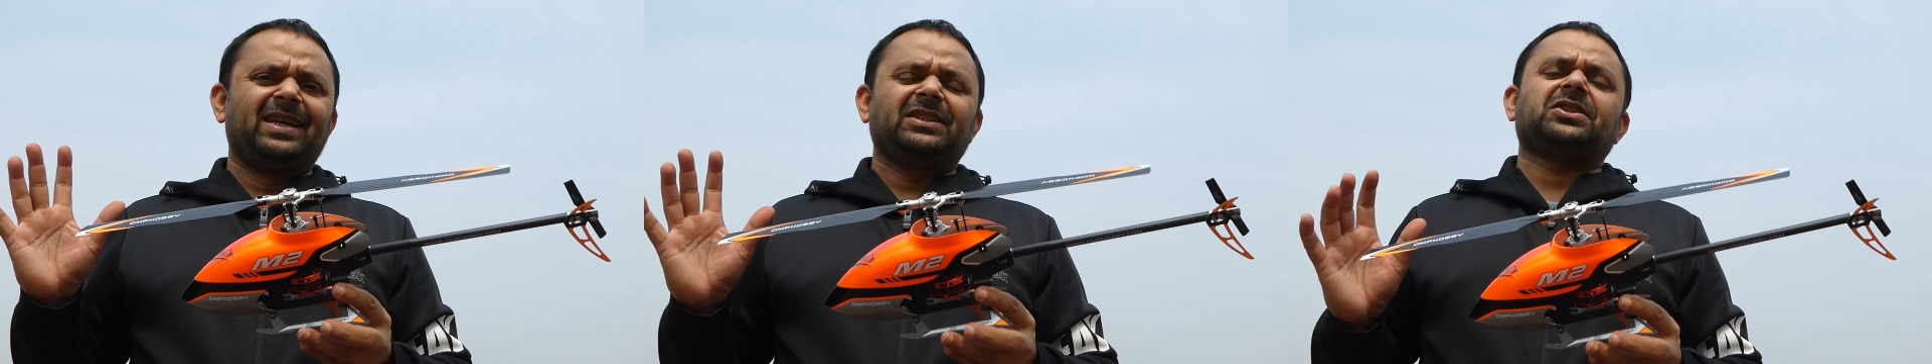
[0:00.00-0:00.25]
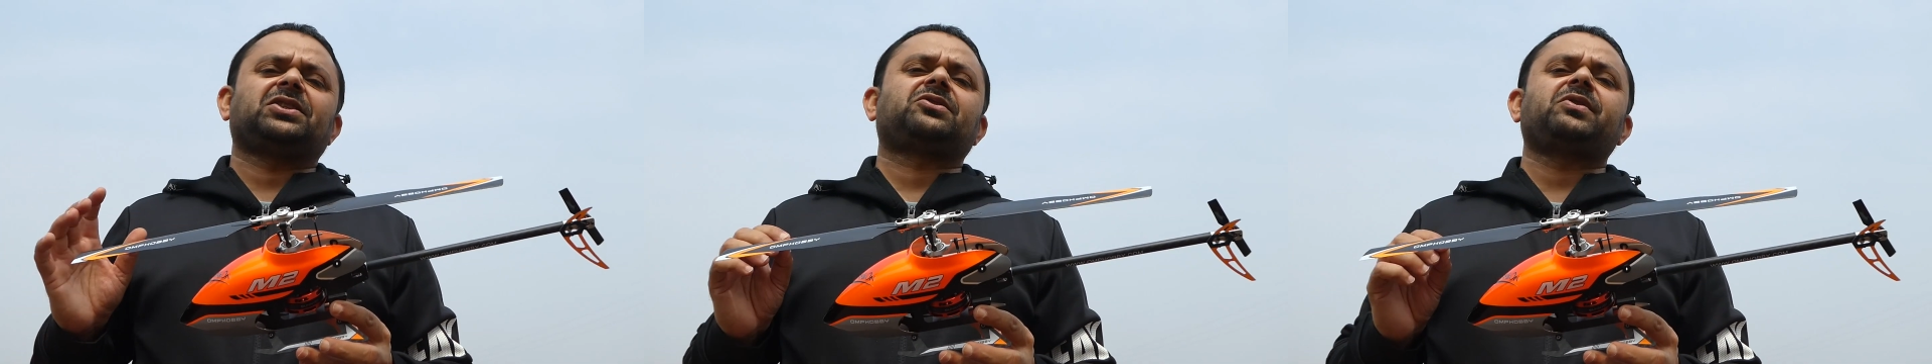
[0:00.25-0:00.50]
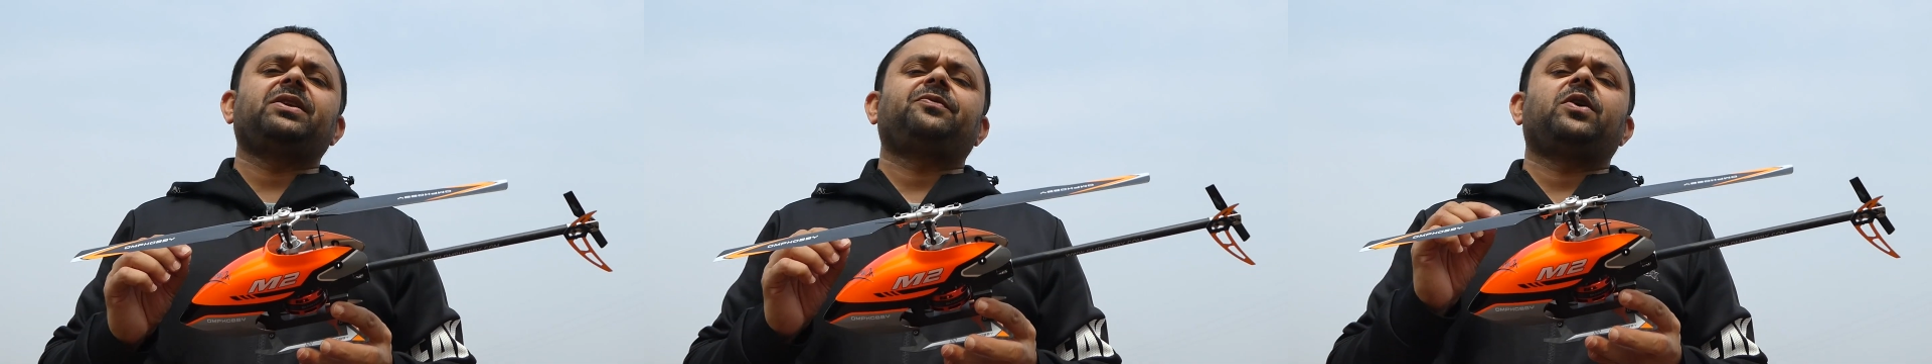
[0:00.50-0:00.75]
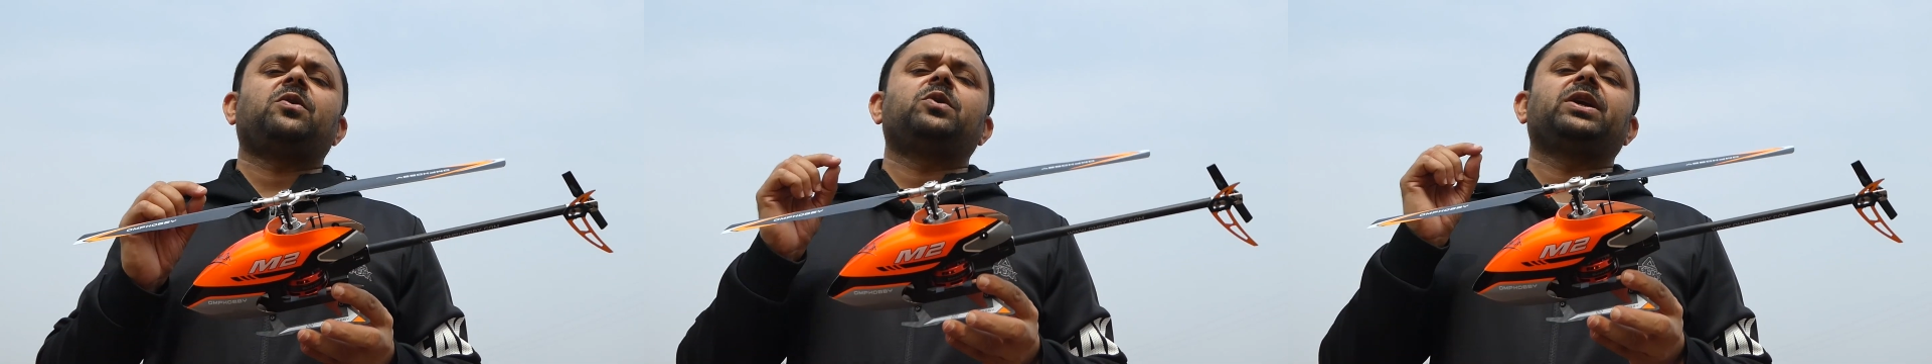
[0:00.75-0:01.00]
just
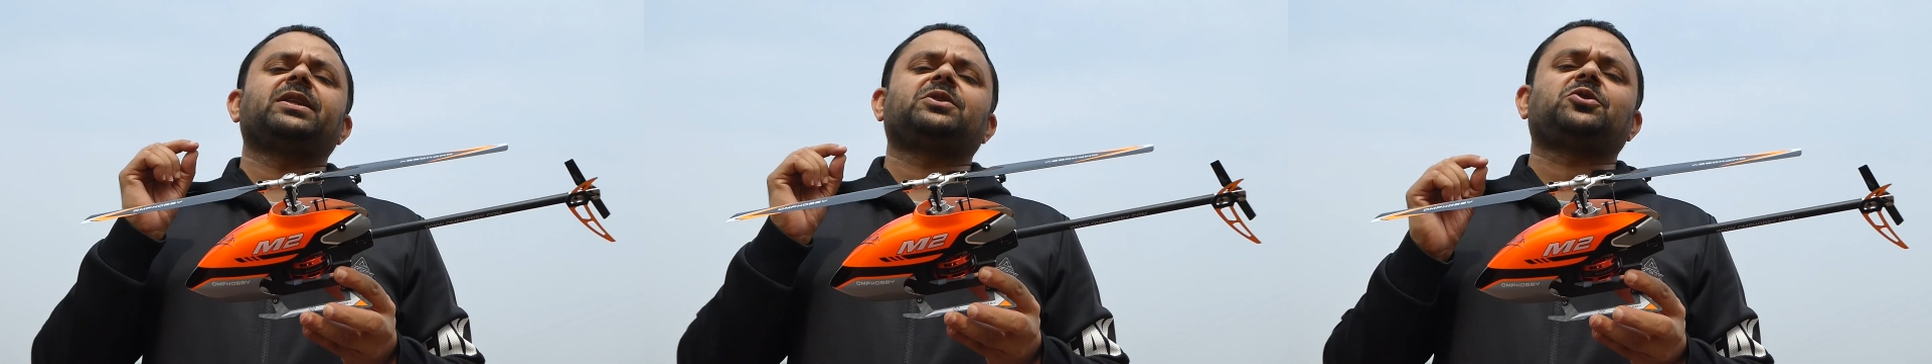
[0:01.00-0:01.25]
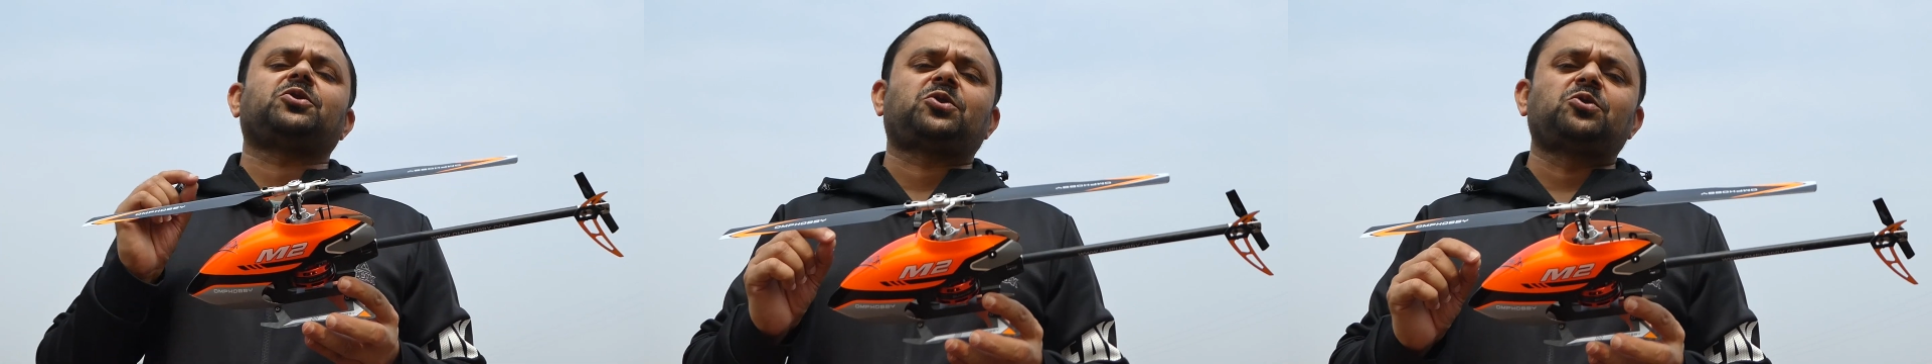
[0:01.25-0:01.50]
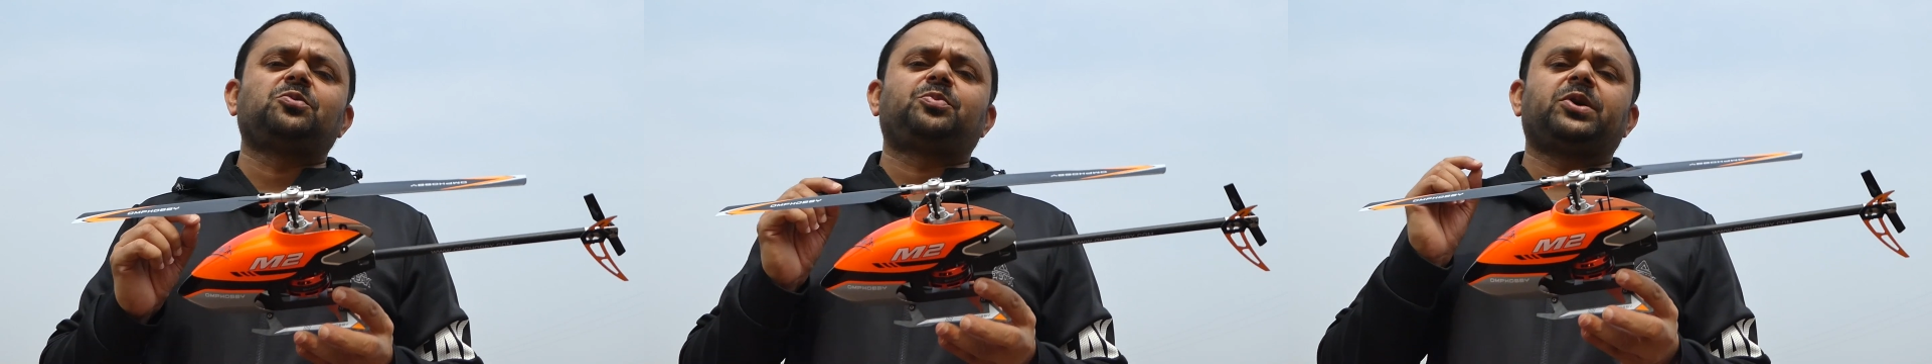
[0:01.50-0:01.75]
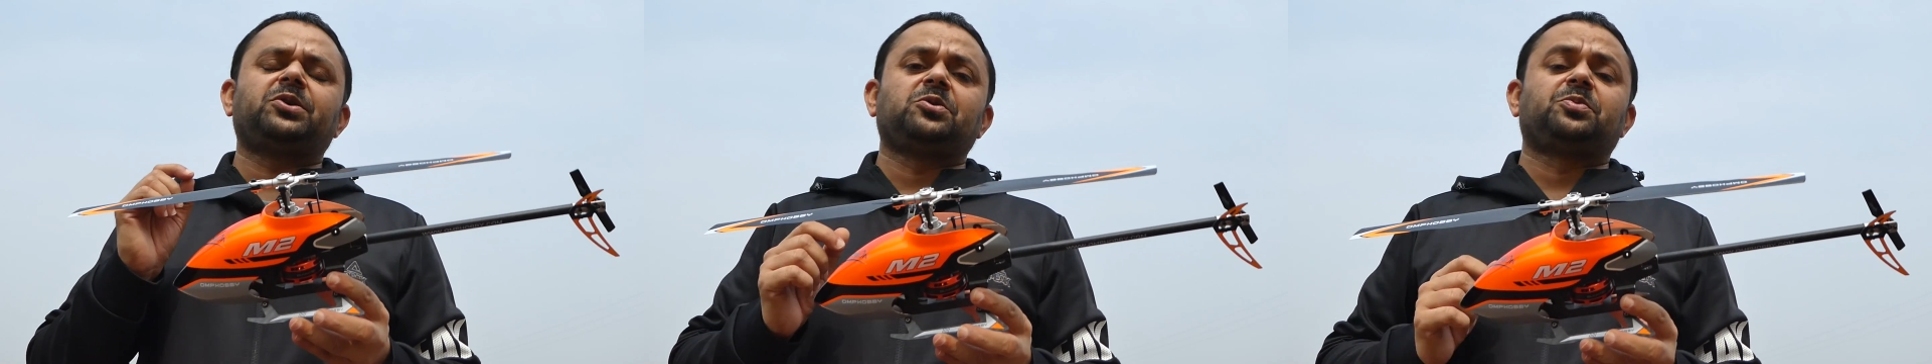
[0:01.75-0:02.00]
straightforward and
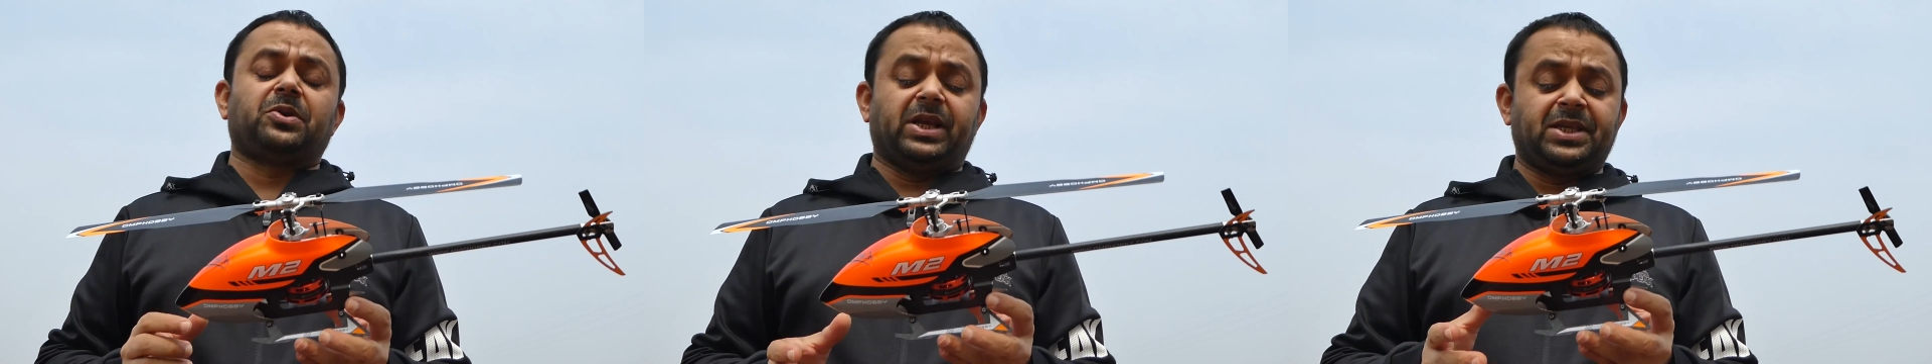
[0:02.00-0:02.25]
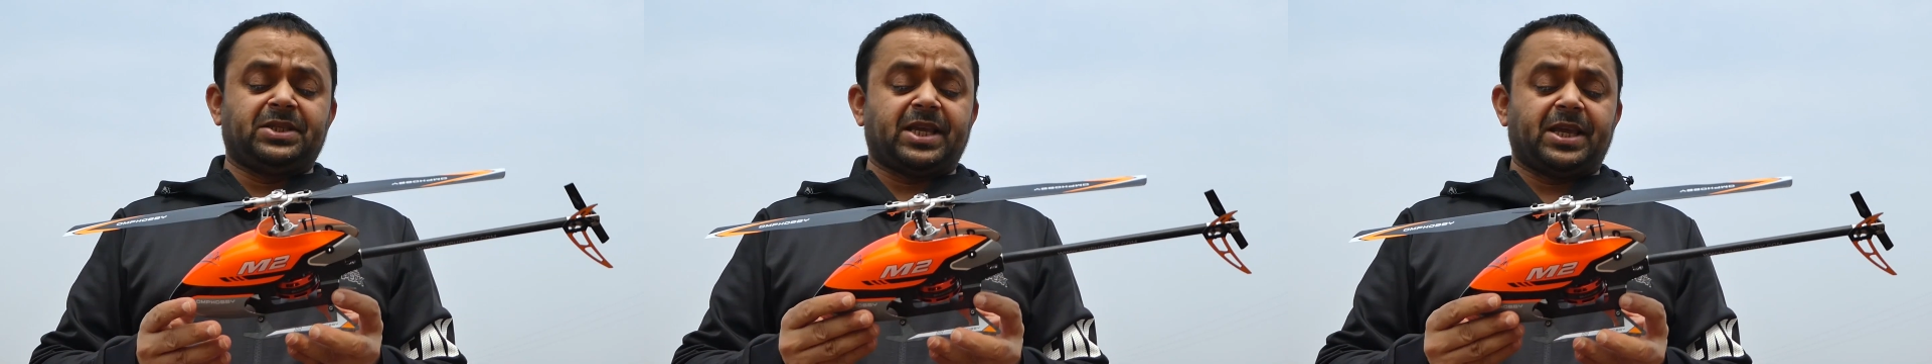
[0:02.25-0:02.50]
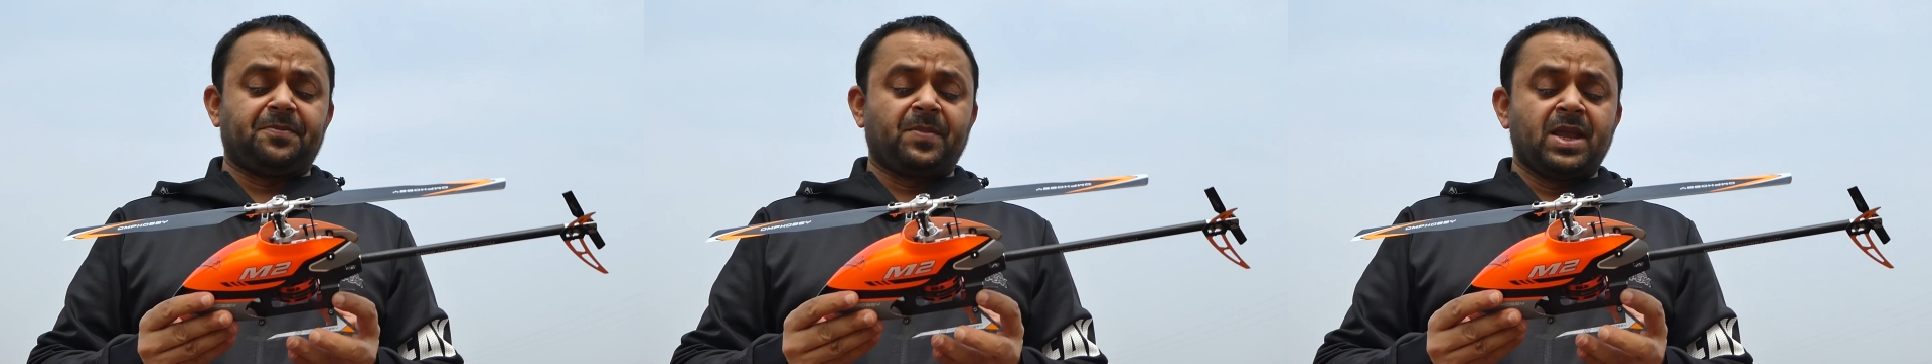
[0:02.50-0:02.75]
super duper easy,